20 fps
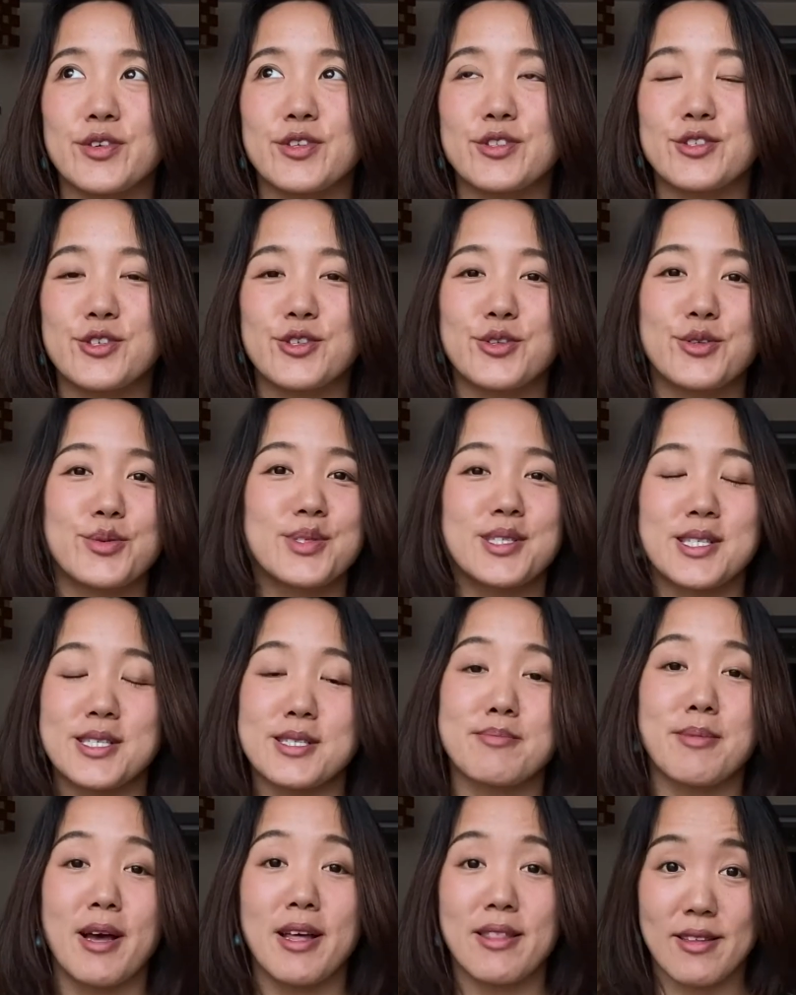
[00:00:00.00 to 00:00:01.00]
to use this
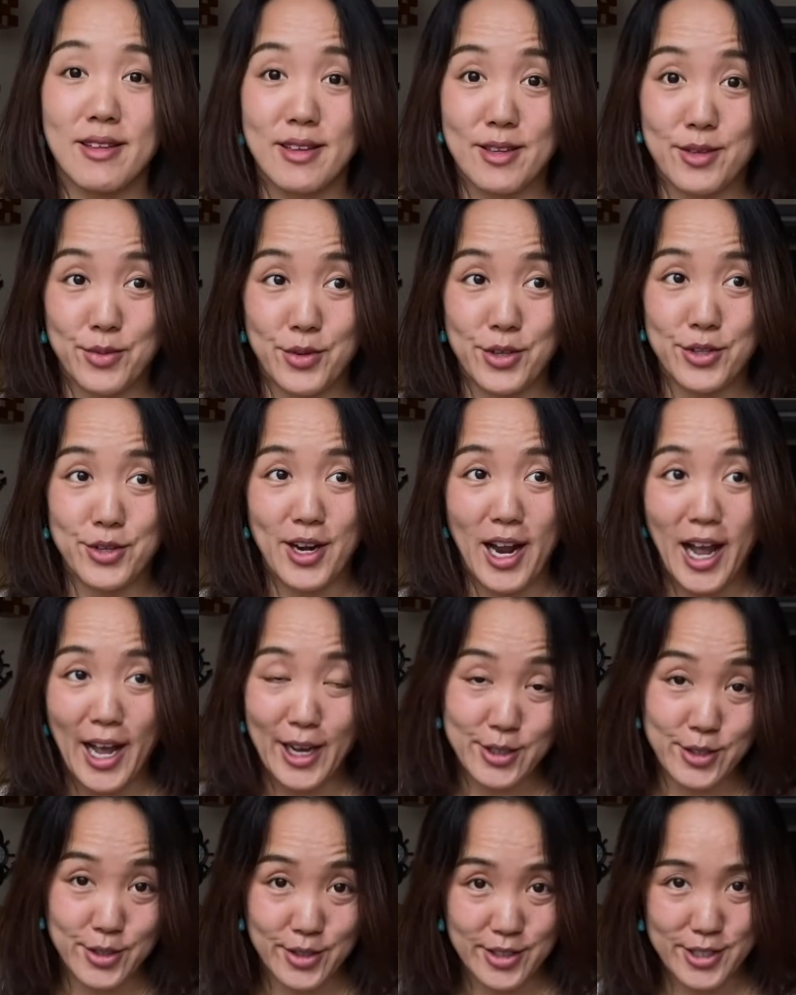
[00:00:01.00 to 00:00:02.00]
method when you're
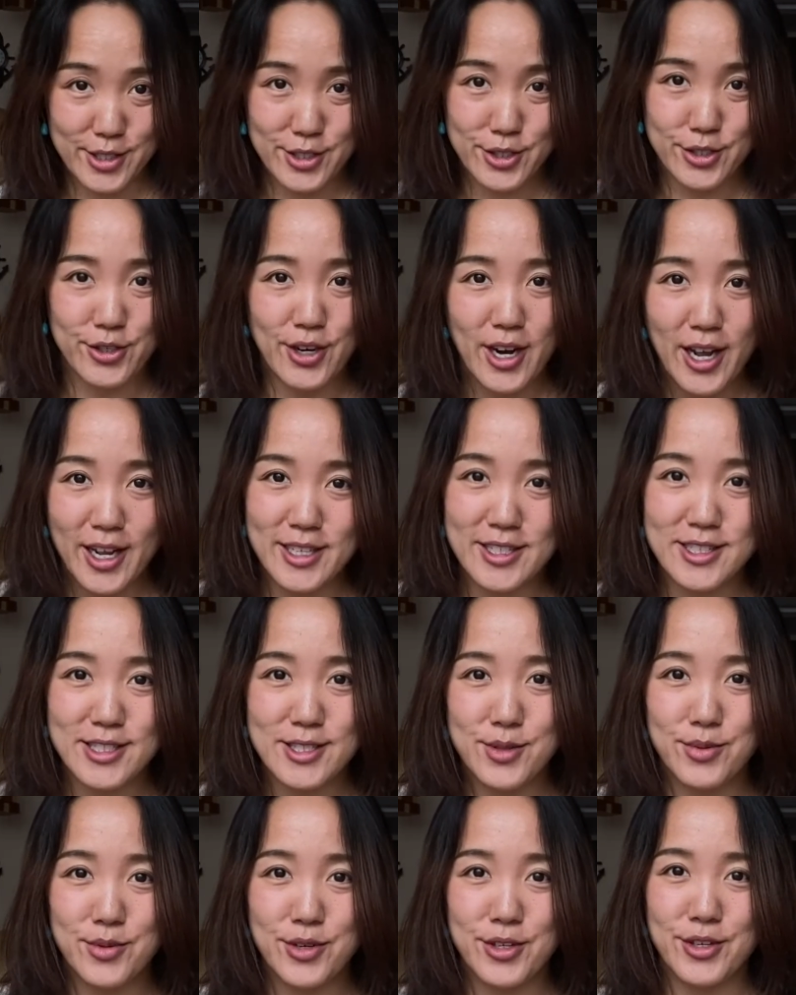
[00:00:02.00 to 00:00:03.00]
actually stressed,
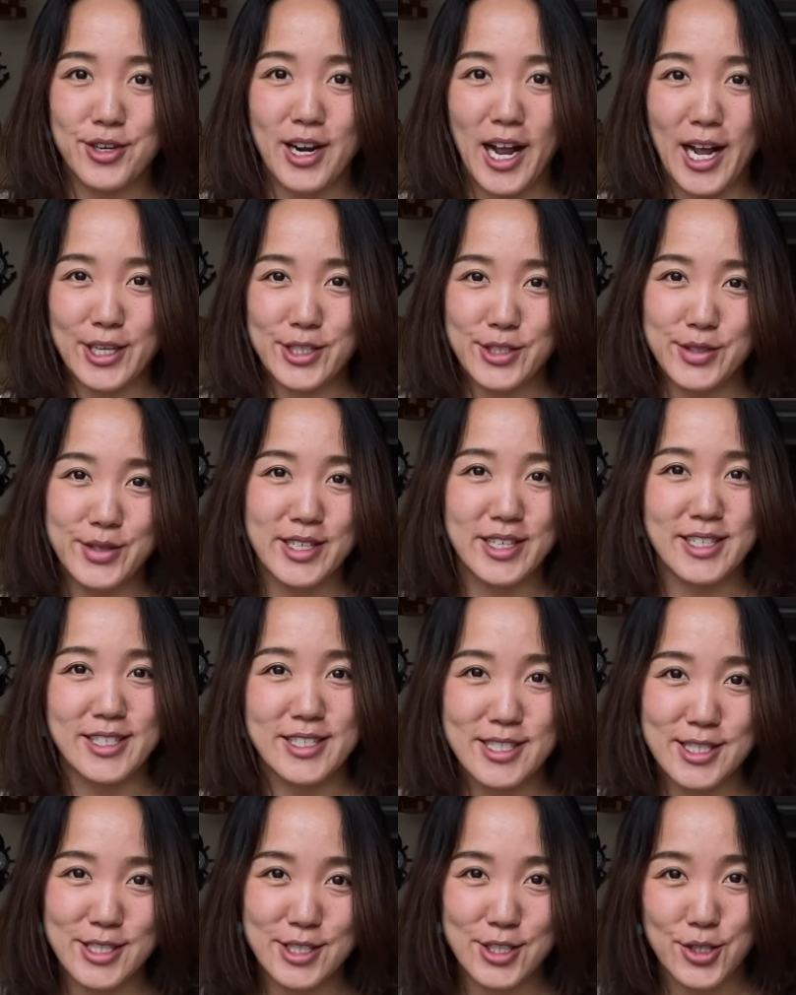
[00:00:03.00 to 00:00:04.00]
when you're actually in a
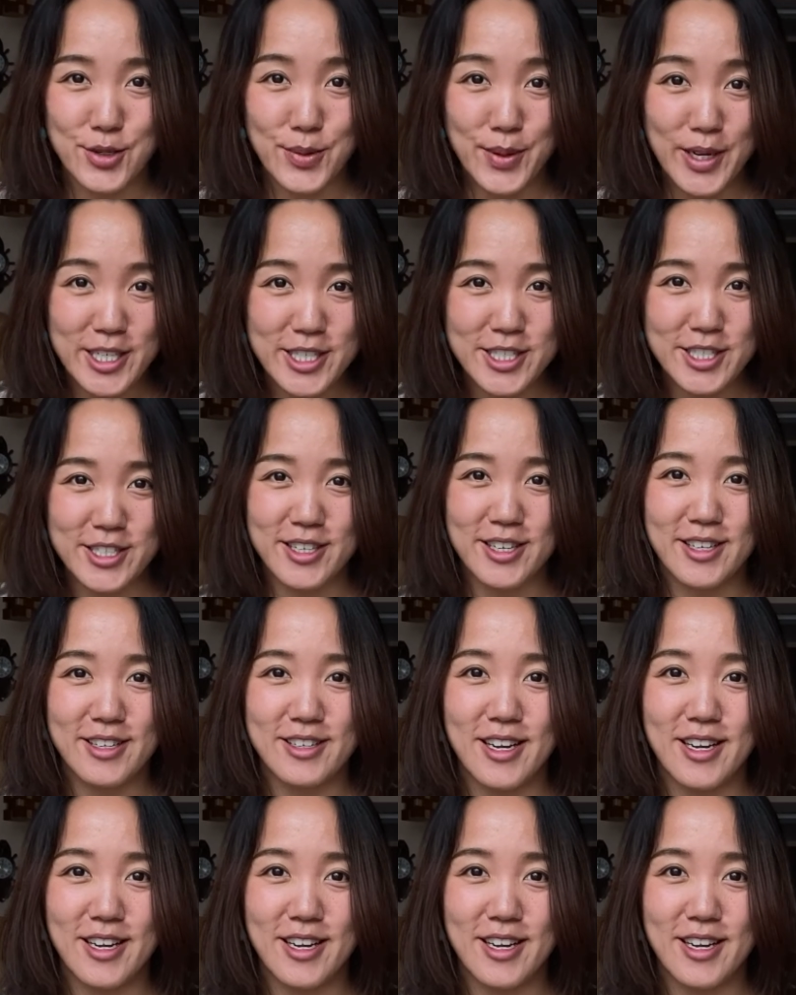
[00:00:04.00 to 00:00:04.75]
situation.